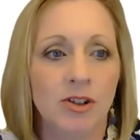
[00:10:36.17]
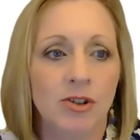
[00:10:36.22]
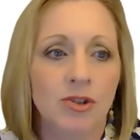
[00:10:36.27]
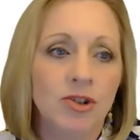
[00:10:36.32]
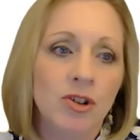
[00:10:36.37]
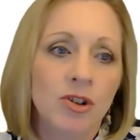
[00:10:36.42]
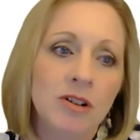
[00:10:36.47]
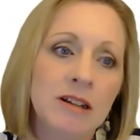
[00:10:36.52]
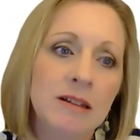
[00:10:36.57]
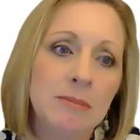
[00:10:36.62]

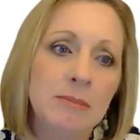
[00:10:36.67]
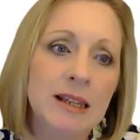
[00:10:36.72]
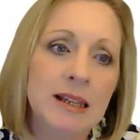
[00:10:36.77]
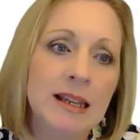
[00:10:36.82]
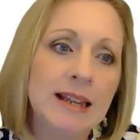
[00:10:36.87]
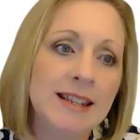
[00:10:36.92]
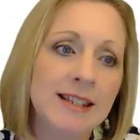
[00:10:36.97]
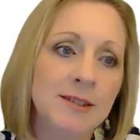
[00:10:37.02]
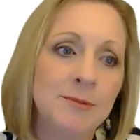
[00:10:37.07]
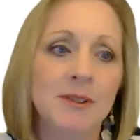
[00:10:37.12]
Your journey
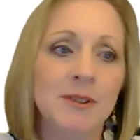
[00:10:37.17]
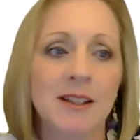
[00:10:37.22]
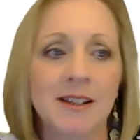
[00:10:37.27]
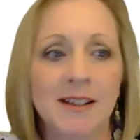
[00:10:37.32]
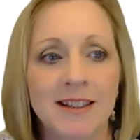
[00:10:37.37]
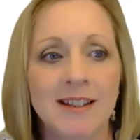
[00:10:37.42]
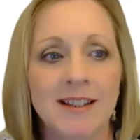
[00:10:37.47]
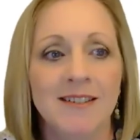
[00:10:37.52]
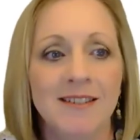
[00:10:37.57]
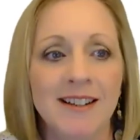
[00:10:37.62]
begins with
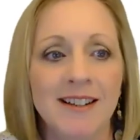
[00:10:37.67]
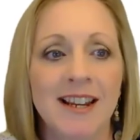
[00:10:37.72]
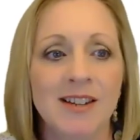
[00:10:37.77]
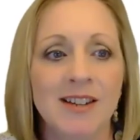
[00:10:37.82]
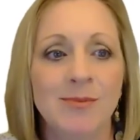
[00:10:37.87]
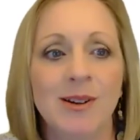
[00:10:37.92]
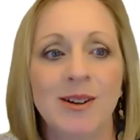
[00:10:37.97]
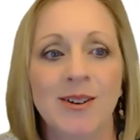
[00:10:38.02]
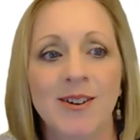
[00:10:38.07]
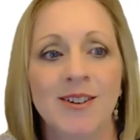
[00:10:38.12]
a clear
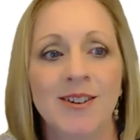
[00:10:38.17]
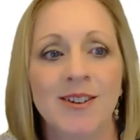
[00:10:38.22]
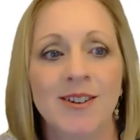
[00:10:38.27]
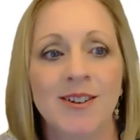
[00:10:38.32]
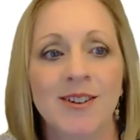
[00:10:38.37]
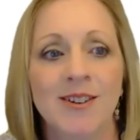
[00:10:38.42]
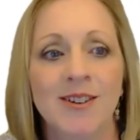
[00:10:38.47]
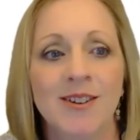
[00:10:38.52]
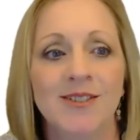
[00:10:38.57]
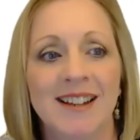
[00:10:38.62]
engagement
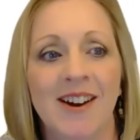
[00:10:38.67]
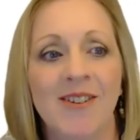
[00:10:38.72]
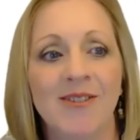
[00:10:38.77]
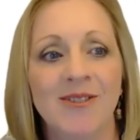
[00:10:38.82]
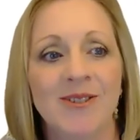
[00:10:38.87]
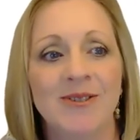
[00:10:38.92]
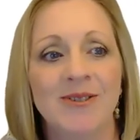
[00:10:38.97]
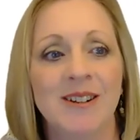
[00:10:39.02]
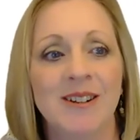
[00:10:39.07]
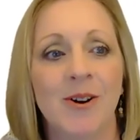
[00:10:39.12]
contract
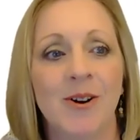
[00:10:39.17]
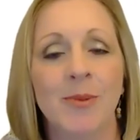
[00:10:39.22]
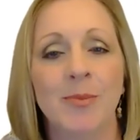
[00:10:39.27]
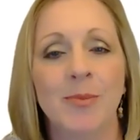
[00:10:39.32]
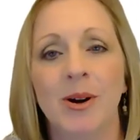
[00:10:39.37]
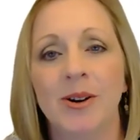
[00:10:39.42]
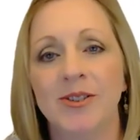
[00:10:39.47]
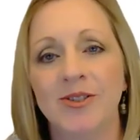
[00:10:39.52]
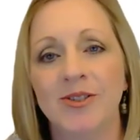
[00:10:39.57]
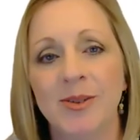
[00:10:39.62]
outlining
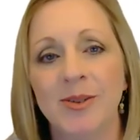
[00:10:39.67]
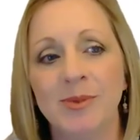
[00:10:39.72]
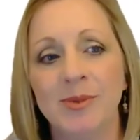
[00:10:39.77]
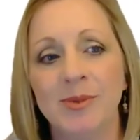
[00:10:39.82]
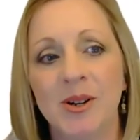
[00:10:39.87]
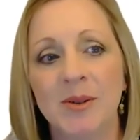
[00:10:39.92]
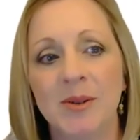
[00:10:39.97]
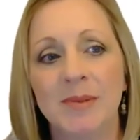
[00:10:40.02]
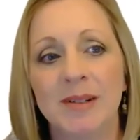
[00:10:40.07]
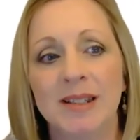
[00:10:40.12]
our partnership
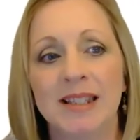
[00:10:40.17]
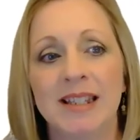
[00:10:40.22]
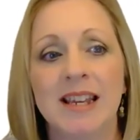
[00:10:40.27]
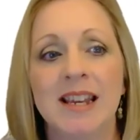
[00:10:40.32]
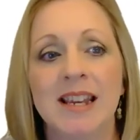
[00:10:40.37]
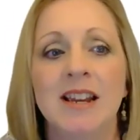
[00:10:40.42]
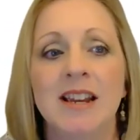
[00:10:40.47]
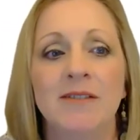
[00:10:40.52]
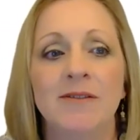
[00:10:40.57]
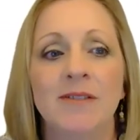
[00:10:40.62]
terms,
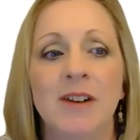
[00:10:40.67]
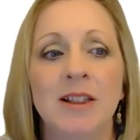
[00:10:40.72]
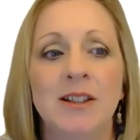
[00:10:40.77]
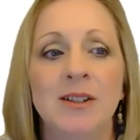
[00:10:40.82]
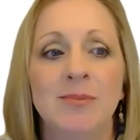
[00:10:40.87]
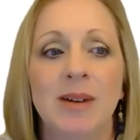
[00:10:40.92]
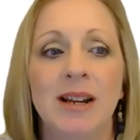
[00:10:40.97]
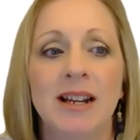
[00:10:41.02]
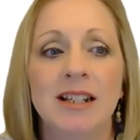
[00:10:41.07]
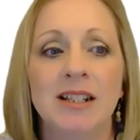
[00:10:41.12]

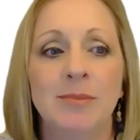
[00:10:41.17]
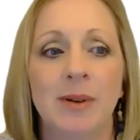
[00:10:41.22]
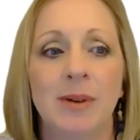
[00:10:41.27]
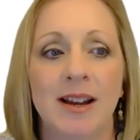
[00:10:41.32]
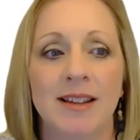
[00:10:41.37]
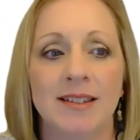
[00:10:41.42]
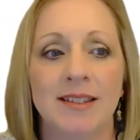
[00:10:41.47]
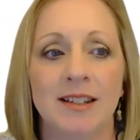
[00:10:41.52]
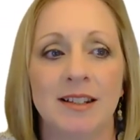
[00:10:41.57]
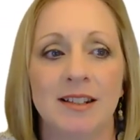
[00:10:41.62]
followed by a
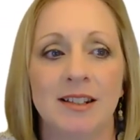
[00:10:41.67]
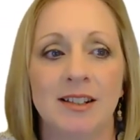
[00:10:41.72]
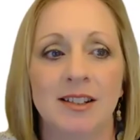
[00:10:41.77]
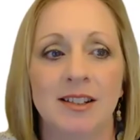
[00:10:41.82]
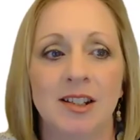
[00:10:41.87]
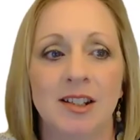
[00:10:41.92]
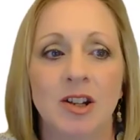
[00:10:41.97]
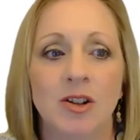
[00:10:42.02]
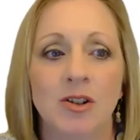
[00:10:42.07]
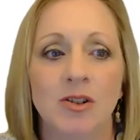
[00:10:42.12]
deposit
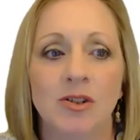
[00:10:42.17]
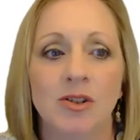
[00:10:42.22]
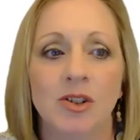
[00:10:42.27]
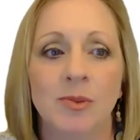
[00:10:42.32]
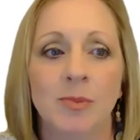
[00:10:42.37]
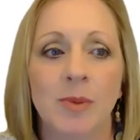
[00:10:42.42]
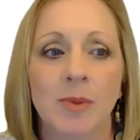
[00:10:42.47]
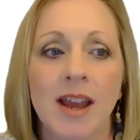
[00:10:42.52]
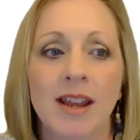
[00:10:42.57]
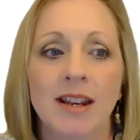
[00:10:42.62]
to secure your
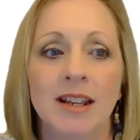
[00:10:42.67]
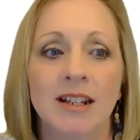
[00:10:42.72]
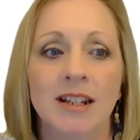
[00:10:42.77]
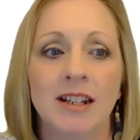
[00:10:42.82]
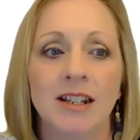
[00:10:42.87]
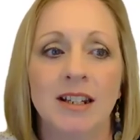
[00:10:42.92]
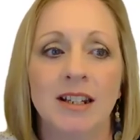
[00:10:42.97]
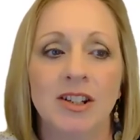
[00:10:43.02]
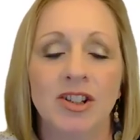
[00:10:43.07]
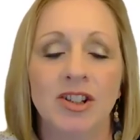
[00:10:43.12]
spot
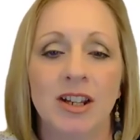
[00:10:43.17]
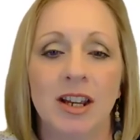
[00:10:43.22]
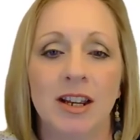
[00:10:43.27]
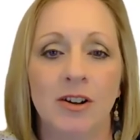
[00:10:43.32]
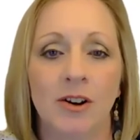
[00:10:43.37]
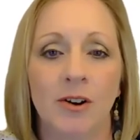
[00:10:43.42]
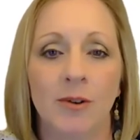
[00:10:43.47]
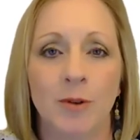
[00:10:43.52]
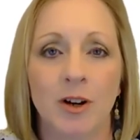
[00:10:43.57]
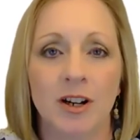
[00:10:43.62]
and
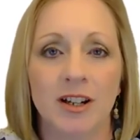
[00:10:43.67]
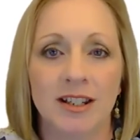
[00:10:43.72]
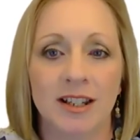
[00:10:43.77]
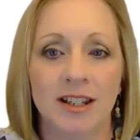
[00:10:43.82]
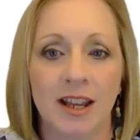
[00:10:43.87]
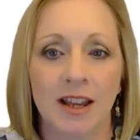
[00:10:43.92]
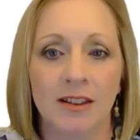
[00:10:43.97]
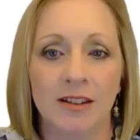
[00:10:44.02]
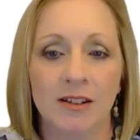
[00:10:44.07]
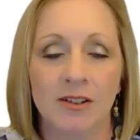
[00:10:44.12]
initiate our work
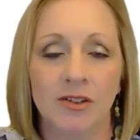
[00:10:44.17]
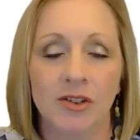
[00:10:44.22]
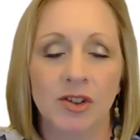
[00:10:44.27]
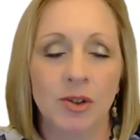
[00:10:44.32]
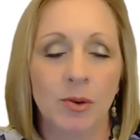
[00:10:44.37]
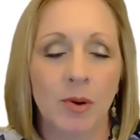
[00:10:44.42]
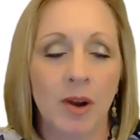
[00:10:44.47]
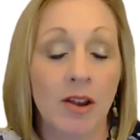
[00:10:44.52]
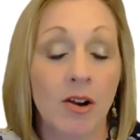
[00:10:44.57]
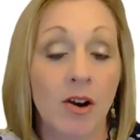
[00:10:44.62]
together.
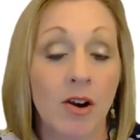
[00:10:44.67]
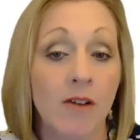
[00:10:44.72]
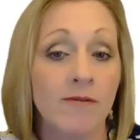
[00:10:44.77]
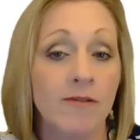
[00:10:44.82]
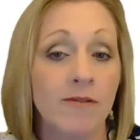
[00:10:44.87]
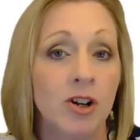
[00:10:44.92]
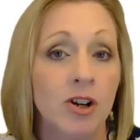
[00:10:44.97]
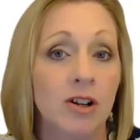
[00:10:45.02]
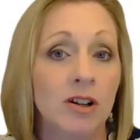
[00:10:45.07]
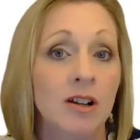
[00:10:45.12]
So I
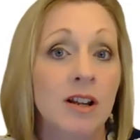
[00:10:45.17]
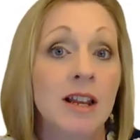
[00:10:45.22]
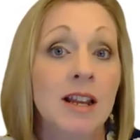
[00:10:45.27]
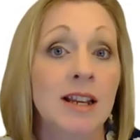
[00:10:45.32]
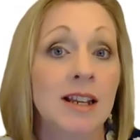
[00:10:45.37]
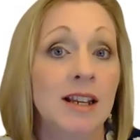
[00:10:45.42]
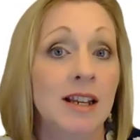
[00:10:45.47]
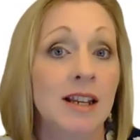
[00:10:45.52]
offer